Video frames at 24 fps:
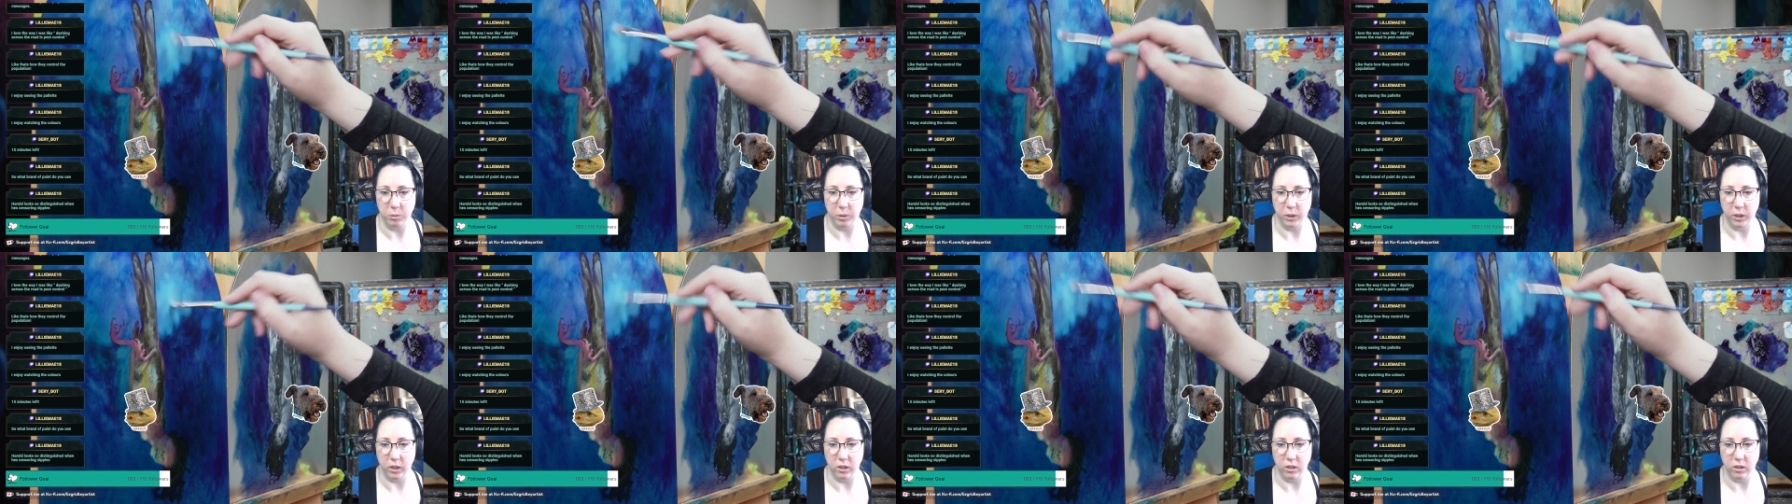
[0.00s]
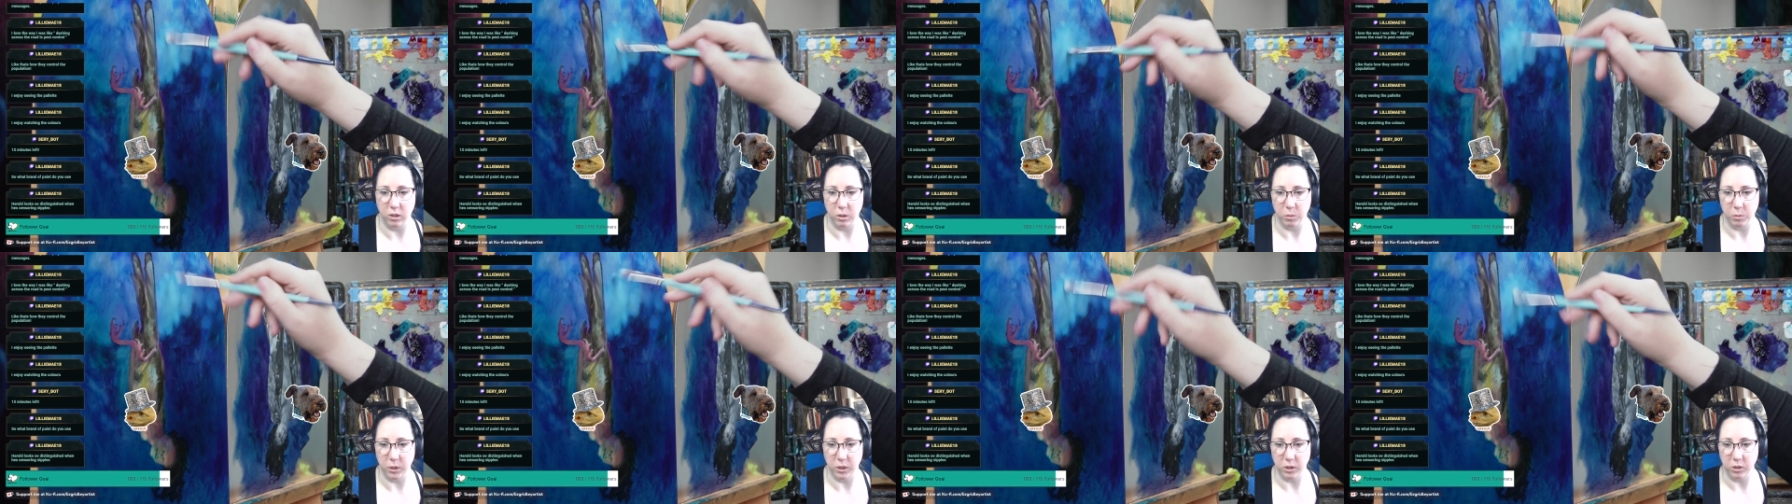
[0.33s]
we're going to
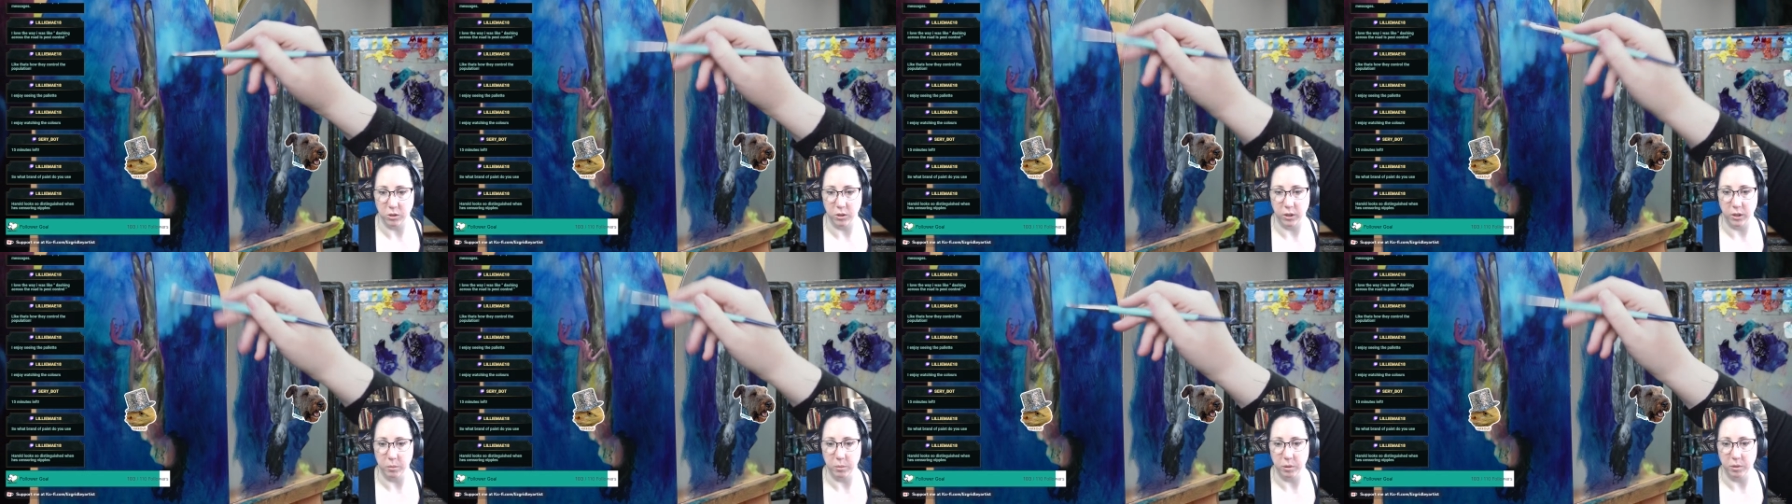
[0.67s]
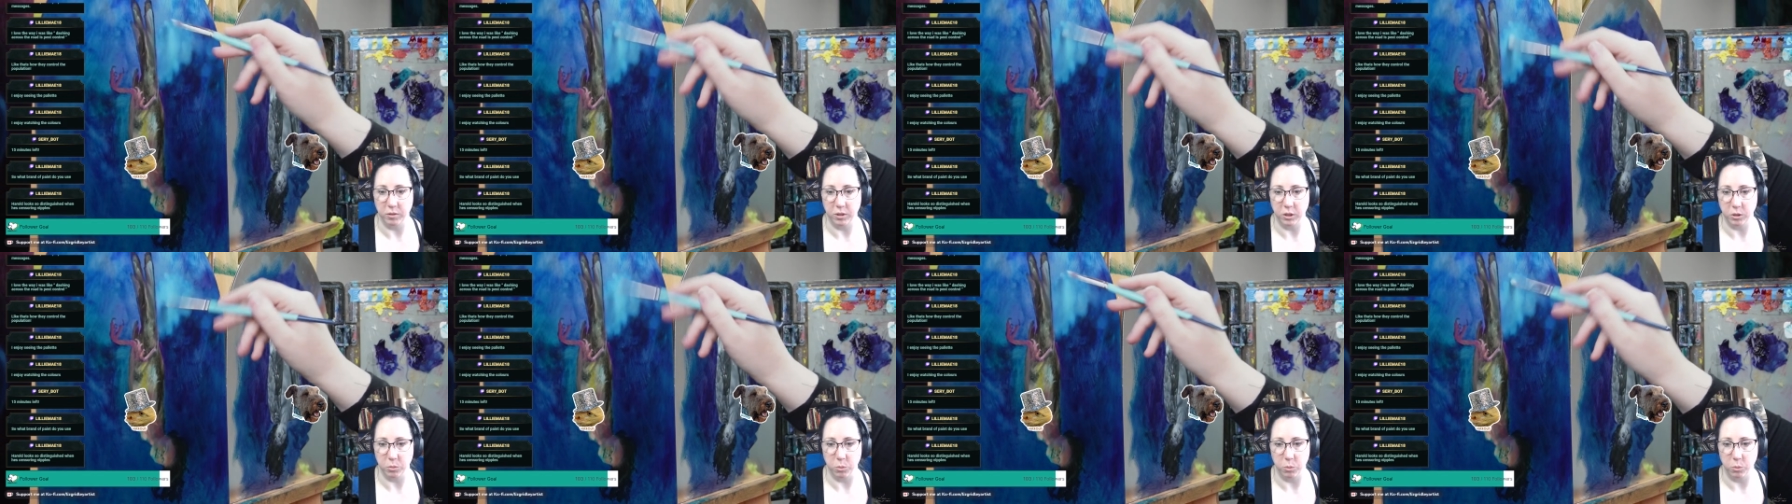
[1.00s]
do one stream of
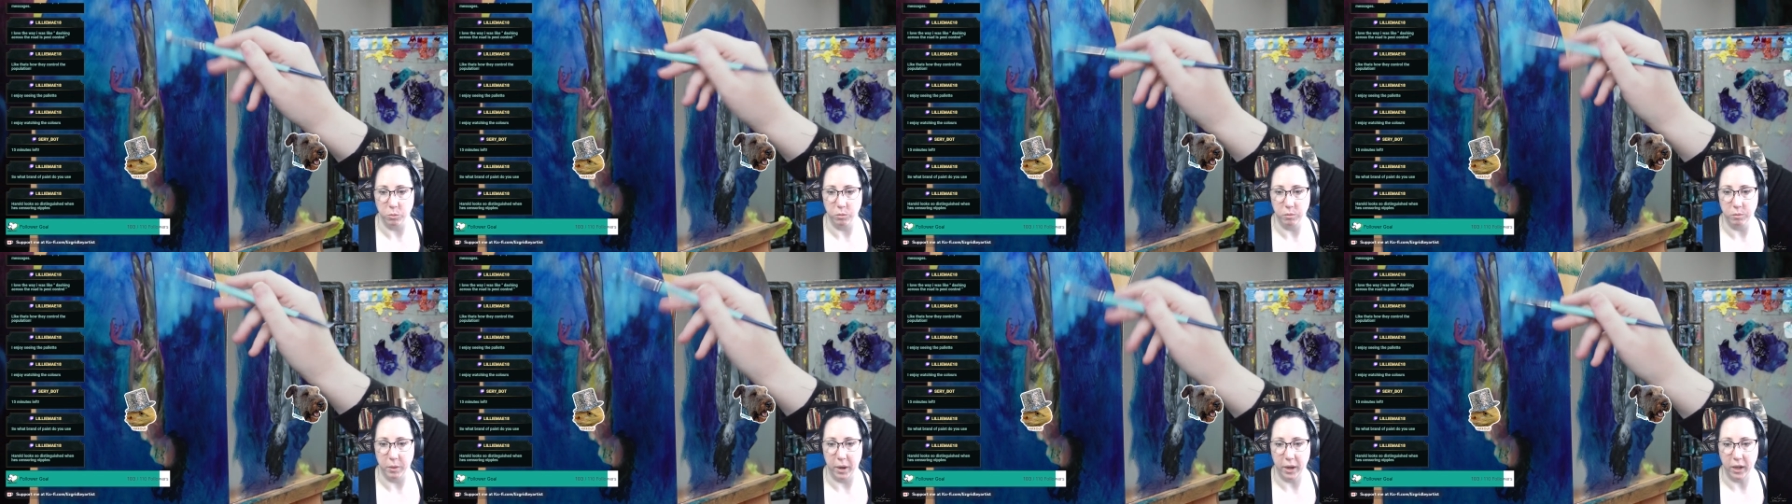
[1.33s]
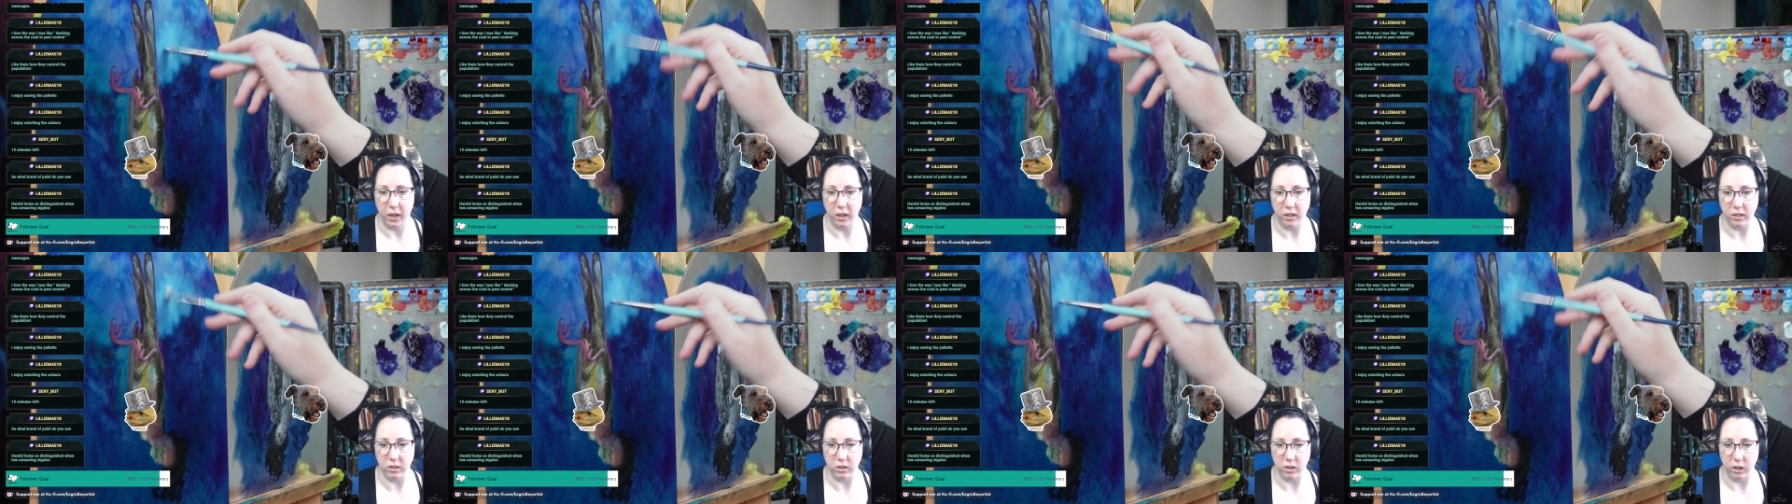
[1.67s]
just
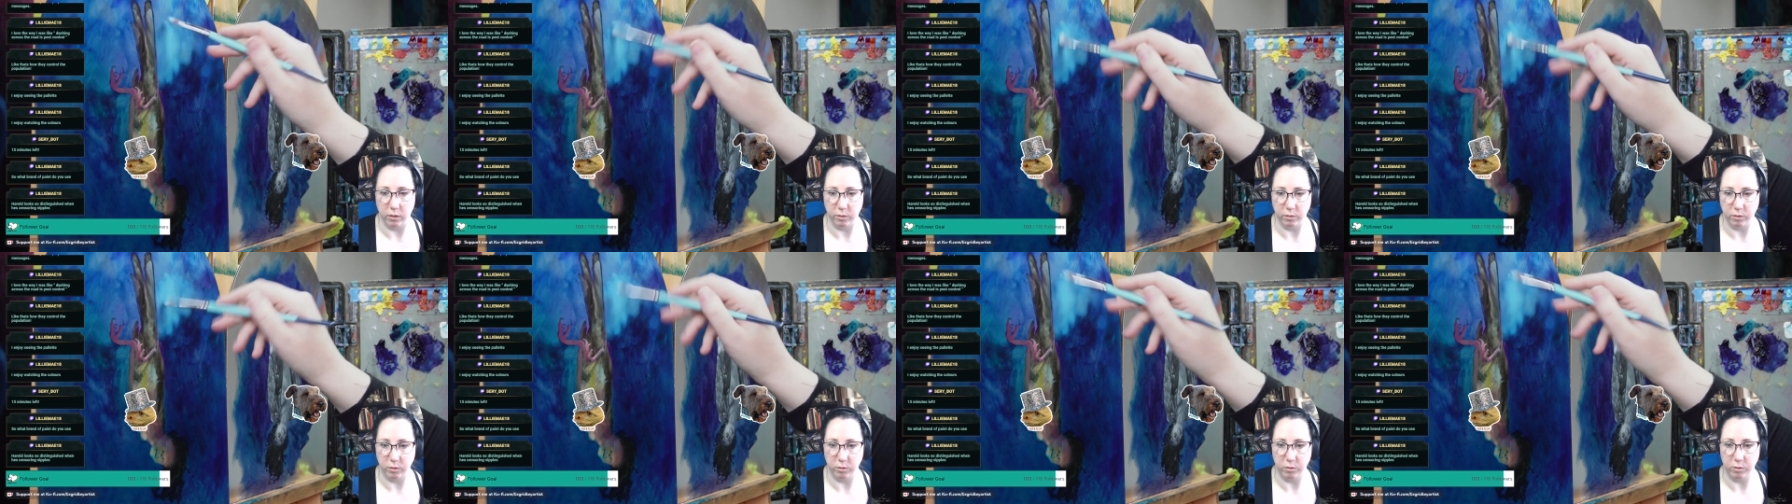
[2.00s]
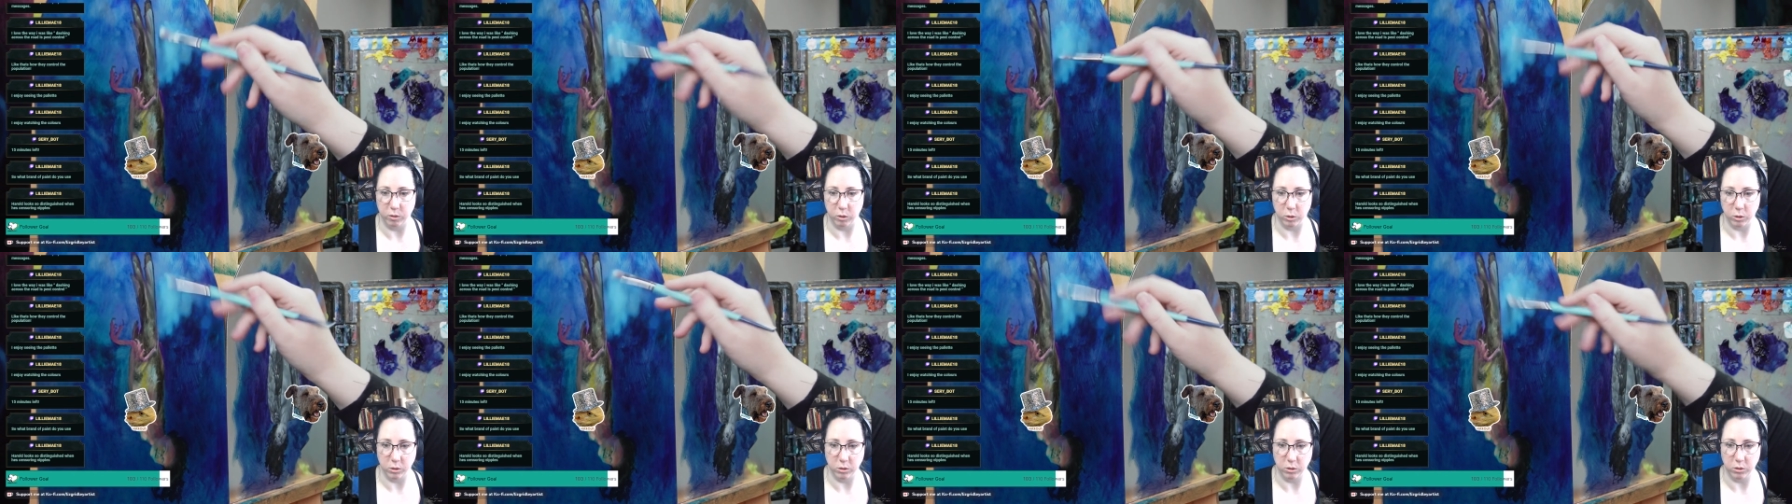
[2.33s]
making stuff
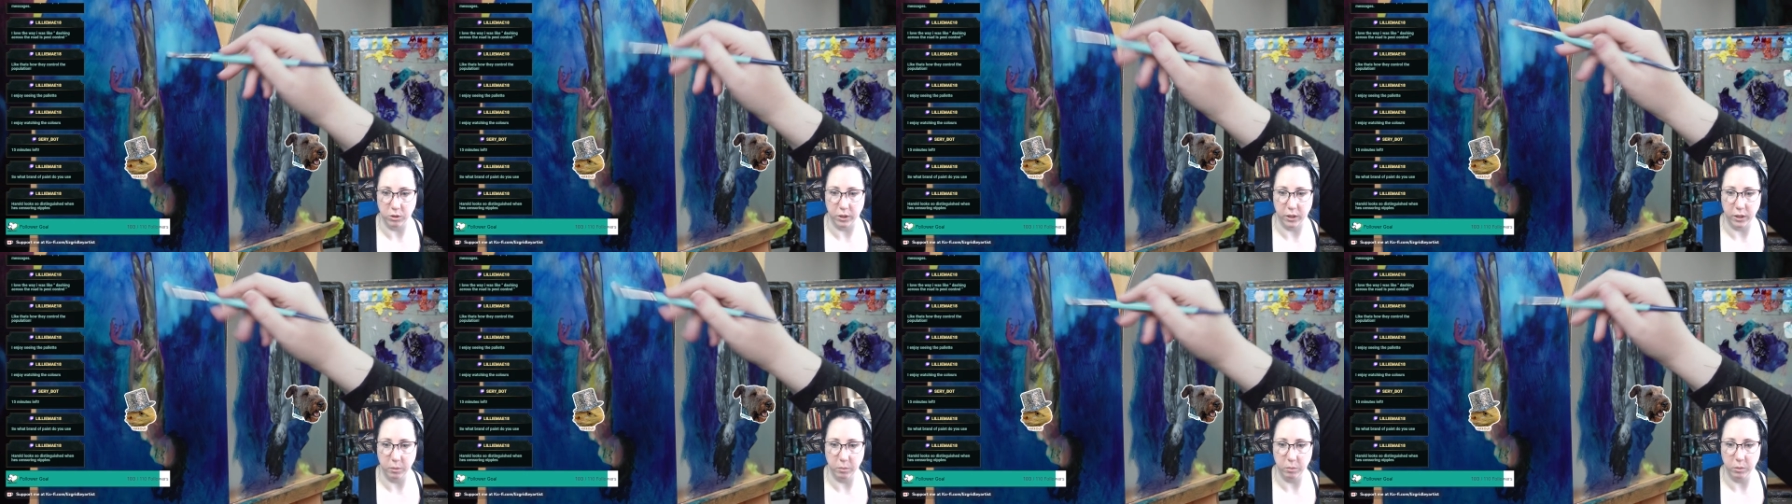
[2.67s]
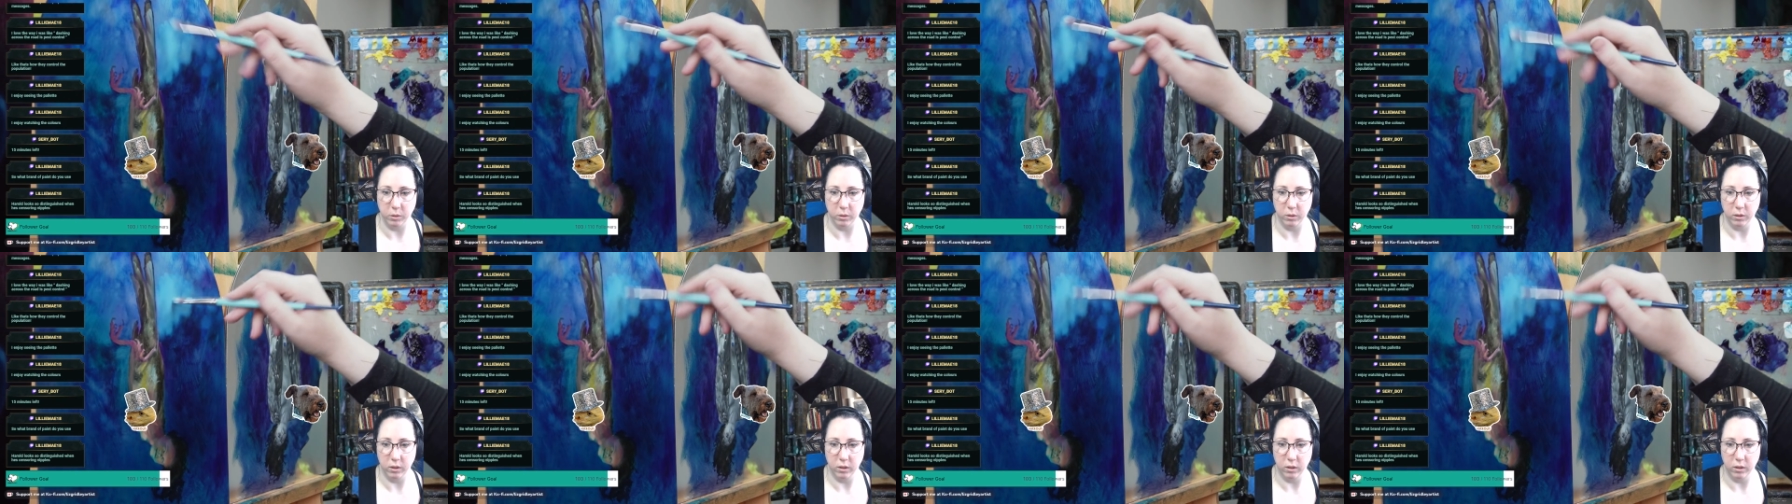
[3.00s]
for stream.